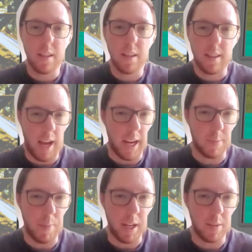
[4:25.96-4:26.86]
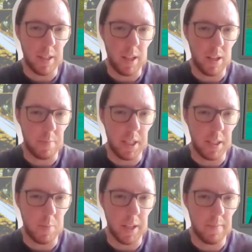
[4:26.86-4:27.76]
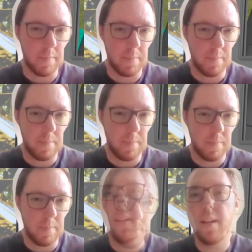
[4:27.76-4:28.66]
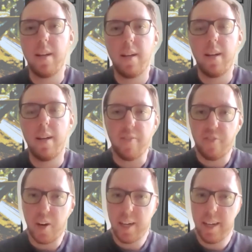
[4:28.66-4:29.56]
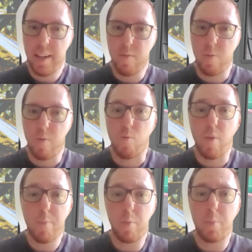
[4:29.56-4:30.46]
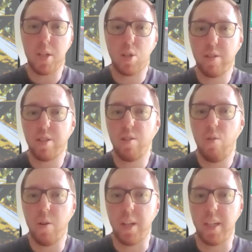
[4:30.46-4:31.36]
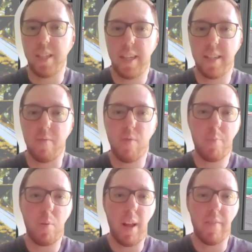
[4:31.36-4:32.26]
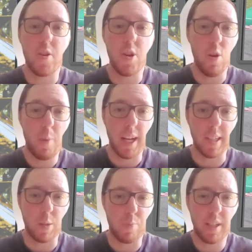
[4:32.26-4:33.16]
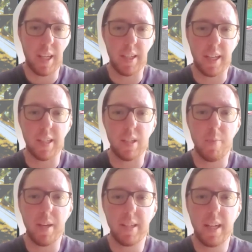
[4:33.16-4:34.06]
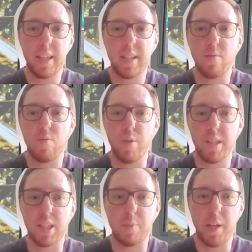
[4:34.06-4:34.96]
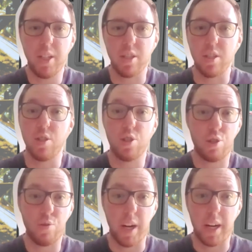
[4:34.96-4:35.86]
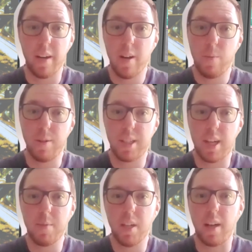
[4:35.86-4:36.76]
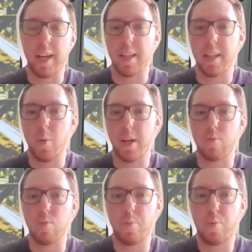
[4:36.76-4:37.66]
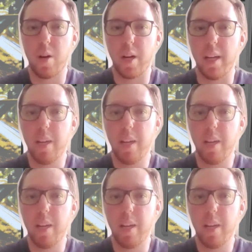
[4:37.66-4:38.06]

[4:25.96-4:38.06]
That explains where the lost minutes went. And finally, Red Bull boss Christian Horner says that Red Bull have no plans to protest against the Mercedes rear suspension trick, which has come to light at the US Grand Prix.